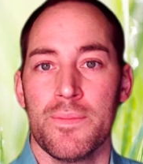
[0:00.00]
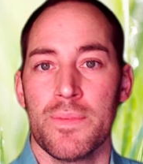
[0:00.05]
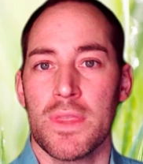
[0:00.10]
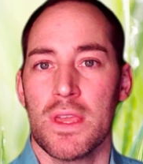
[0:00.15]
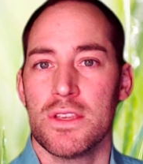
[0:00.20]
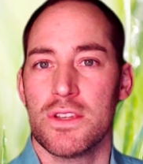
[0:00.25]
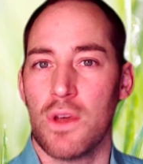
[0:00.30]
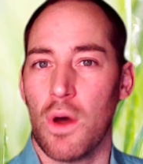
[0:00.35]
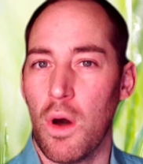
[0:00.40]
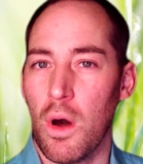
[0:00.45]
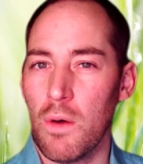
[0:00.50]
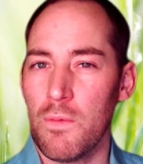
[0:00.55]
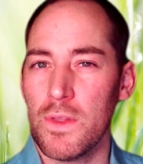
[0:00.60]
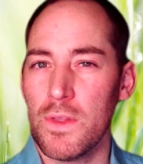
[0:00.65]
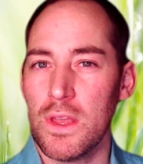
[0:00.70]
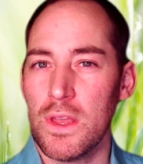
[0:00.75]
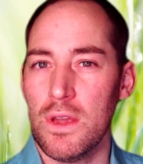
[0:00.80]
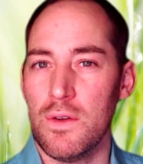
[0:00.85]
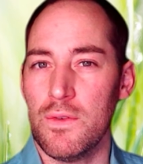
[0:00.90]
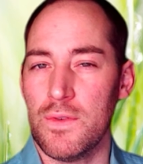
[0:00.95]
So hopefully
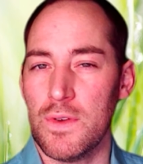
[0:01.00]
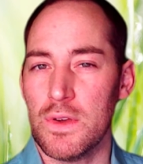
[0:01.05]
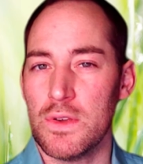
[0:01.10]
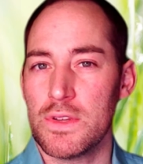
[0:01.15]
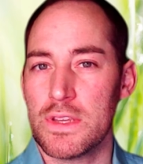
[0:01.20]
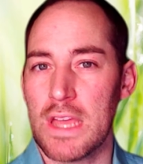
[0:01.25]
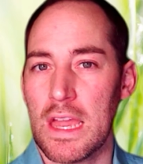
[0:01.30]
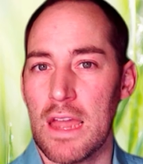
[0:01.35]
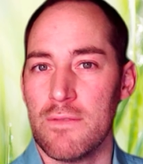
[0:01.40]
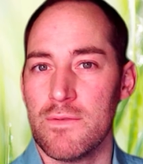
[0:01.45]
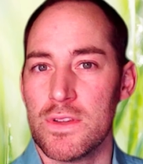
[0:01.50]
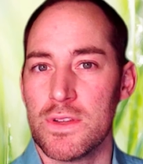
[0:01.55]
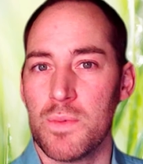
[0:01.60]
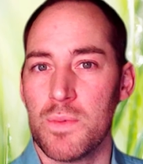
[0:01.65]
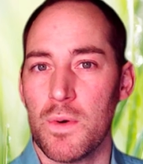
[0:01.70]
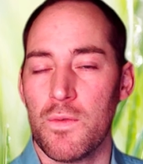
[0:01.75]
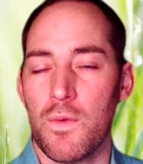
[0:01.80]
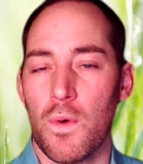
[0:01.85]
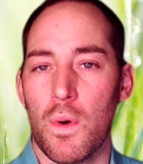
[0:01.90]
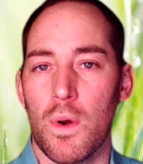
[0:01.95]
you've used Canvas
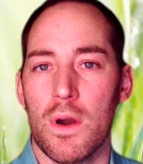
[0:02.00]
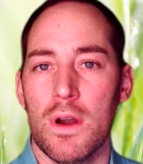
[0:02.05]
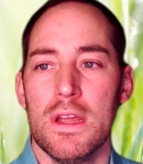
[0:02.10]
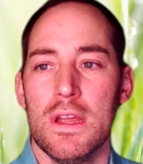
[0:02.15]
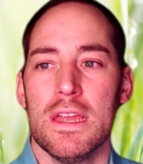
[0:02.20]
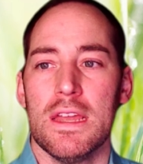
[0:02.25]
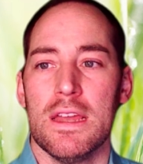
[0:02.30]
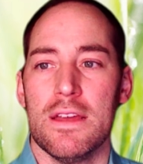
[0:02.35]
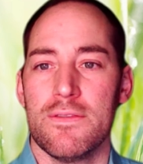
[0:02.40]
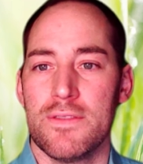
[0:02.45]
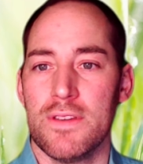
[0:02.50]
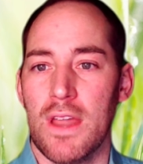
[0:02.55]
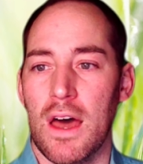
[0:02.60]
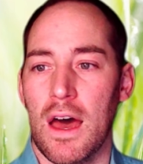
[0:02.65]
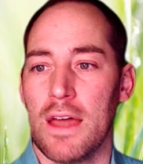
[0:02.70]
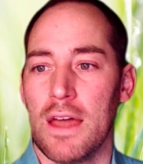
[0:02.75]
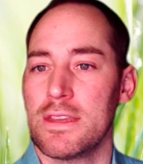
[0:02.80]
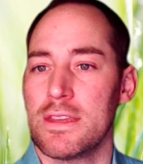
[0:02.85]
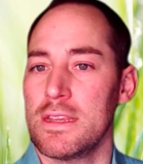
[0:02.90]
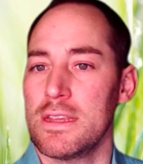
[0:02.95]
before. If
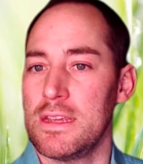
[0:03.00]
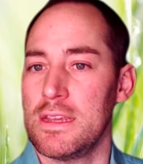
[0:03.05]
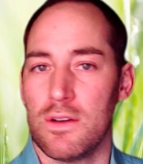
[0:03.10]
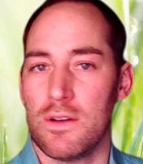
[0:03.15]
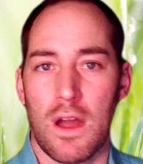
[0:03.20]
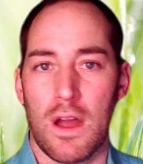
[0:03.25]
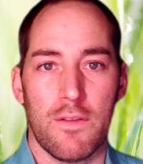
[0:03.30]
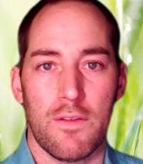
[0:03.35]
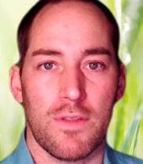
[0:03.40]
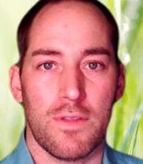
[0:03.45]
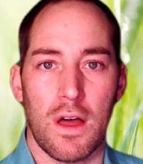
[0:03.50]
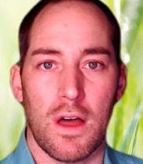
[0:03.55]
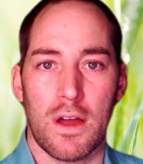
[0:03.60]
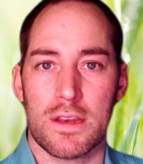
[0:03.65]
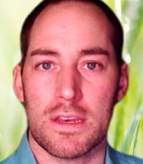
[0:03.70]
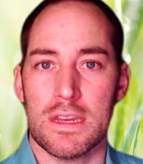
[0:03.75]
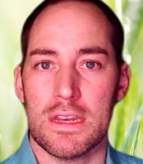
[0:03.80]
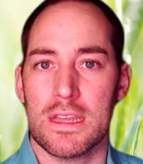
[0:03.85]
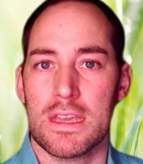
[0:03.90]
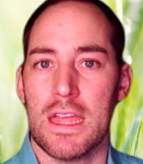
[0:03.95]
not, here I've logged
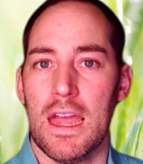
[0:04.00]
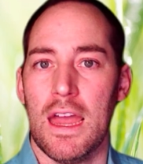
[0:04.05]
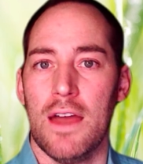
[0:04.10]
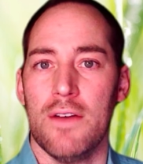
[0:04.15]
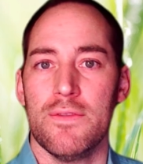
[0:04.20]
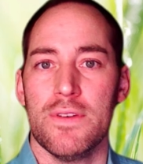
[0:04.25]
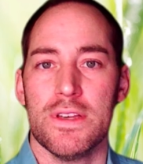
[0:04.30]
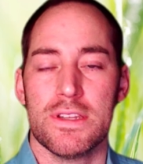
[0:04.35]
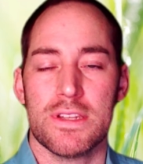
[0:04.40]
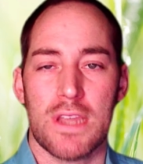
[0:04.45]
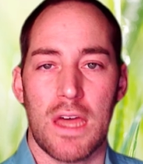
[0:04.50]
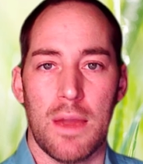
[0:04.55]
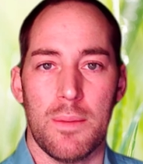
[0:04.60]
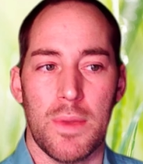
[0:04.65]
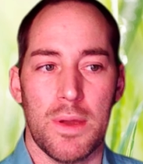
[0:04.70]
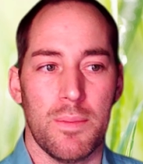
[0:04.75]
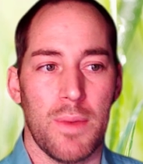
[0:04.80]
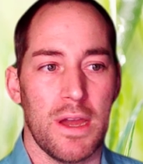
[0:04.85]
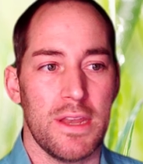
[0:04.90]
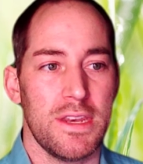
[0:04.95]
into Canvas. I'm
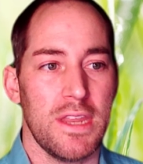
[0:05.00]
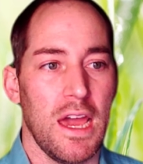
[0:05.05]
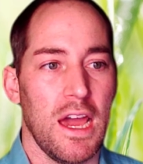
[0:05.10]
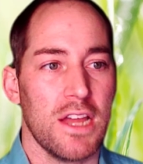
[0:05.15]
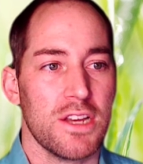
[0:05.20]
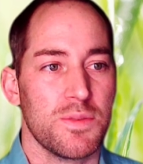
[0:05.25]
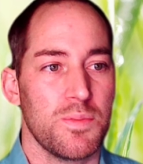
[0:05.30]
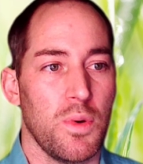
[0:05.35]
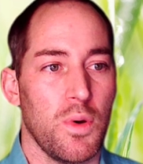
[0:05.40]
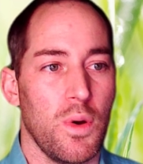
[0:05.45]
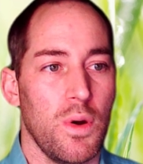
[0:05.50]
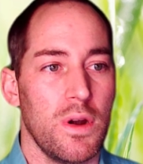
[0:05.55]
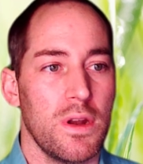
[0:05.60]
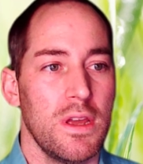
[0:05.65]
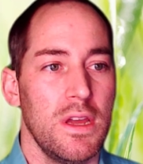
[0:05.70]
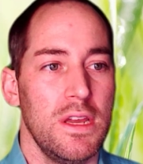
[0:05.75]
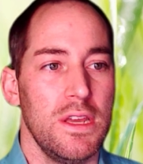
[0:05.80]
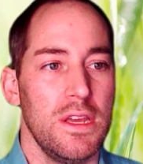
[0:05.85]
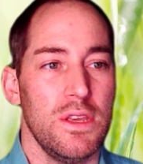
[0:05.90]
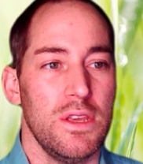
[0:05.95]
in my dashboard.
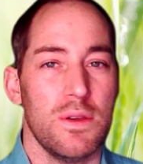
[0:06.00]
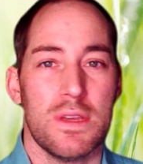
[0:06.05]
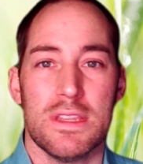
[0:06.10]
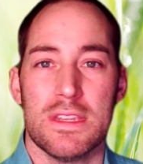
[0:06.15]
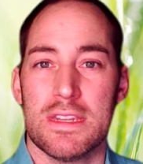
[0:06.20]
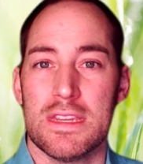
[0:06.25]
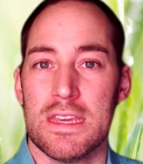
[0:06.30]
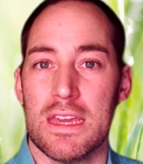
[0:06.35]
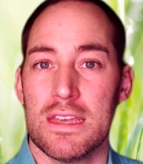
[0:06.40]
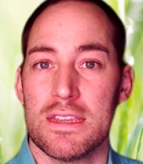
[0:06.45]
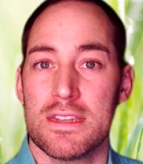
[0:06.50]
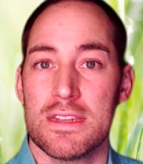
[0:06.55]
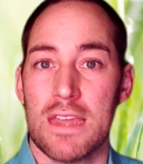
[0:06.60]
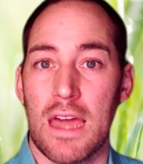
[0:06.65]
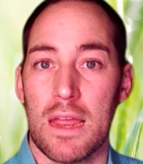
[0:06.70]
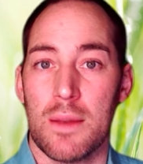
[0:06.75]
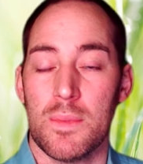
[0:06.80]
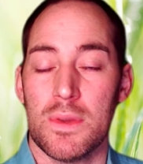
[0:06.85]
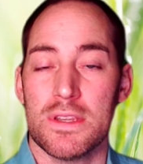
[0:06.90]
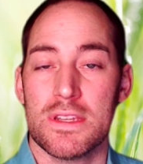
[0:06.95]
You can see
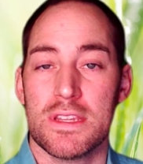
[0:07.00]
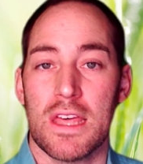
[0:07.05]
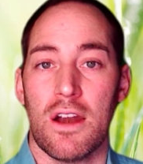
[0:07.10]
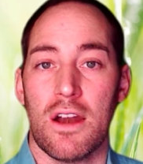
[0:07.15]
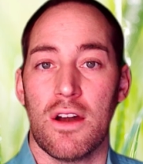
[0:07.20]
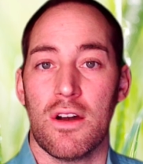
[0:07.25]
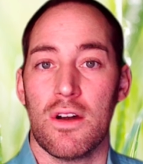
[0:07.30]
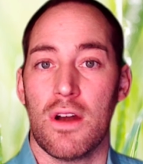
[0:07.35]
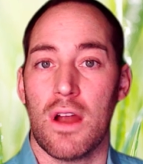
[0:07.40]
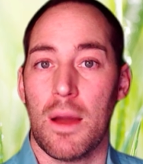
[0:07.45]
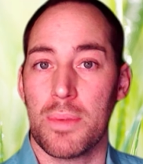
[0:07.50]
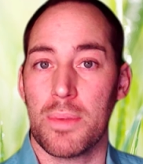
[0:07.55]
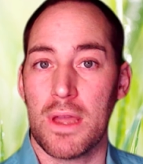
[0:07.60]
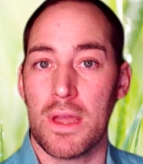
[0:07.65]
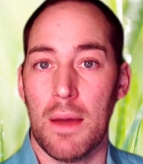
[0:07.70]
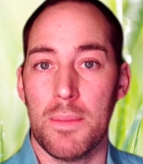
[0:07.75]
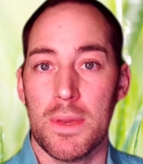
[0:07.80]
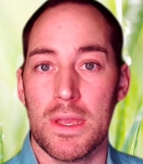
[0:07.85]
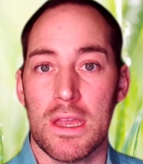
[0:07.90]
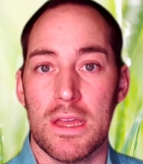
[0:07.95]
assignments that are
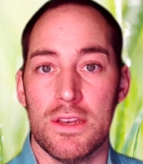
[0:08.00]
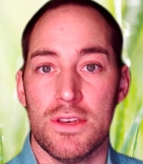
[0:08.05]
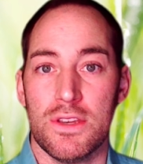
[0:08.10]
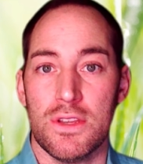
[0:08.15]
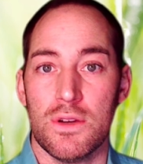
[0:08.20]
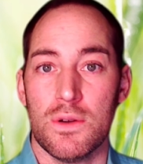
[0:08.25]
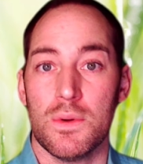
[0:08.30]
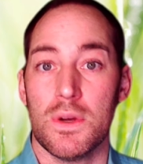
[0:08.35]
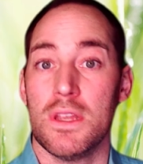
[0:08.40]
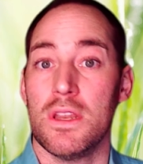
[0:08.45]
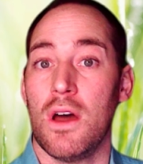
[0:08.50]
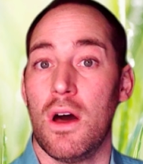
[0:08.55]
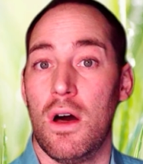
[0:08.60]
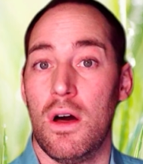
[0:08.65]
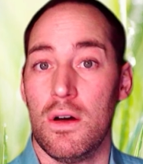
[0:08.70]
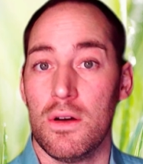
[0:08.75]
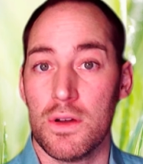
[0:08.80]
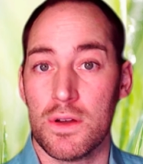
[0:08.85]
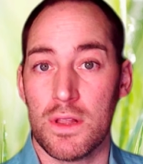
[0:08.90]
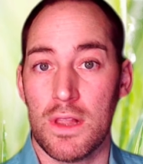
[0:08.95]
upcoming and due in
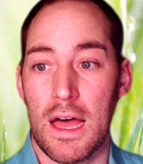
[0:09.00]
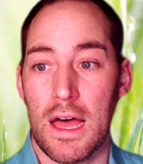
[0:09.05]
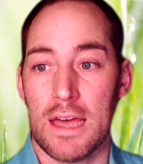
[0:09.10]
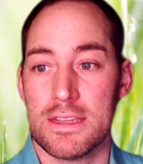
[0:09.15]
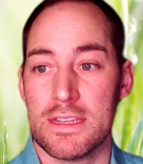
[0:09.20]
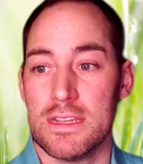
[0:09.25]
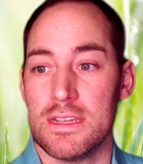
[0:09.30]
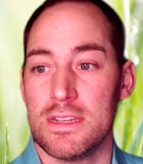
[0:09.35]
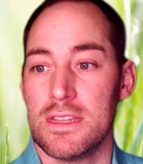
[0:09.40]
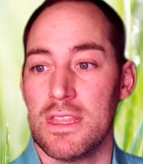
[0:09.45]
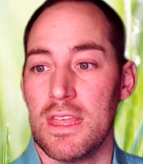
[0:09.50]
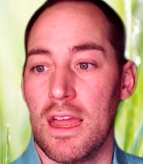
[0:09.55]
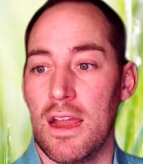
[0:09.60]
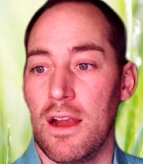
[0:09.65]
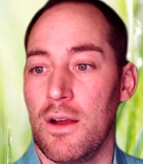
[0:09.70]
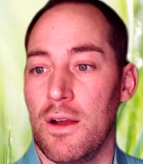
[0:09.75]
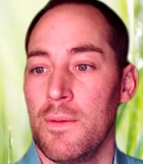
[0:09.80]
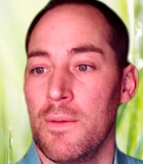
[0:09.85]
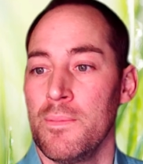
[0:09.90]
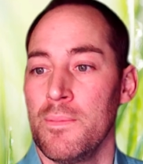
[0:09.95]
all classes there.